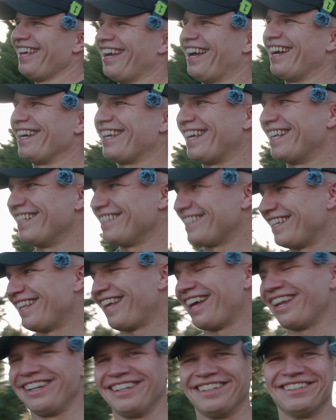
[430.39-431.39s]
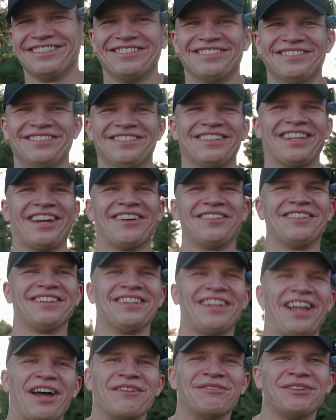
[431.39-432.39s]
I can't say that without
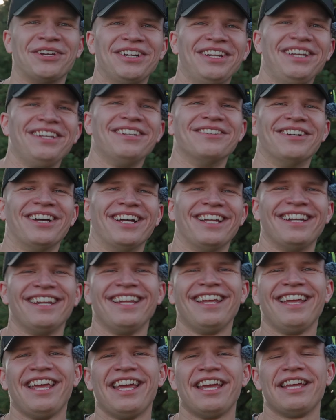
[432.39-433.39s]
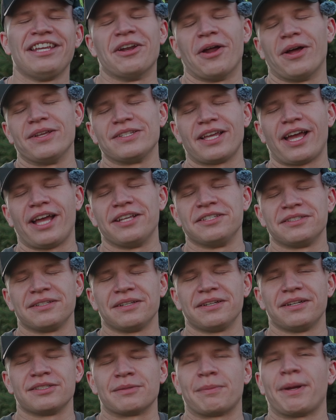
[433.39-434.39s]
laughing, but as
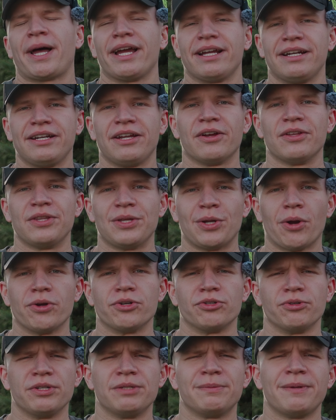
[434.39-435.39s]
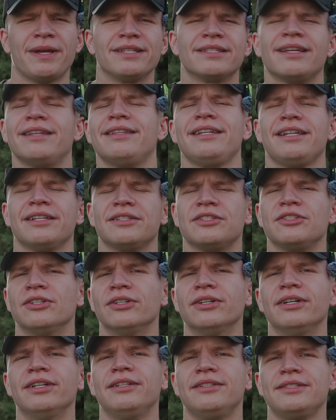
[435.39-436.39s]
a pioneer in the archery space, I think it's
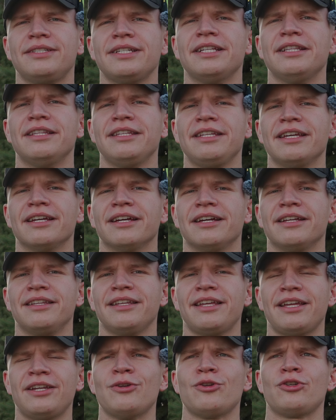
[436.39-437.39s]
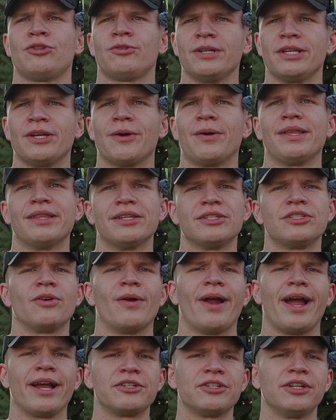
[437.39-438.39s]
good seeing the industry going this
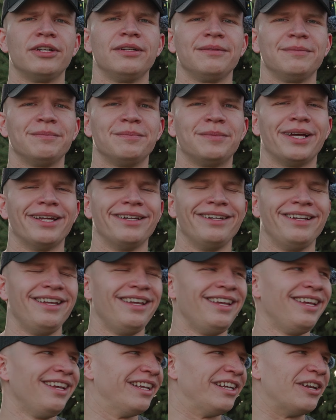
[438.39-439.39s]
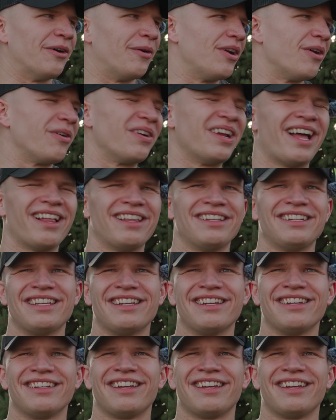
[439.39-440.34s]
direction. But no, in all reality,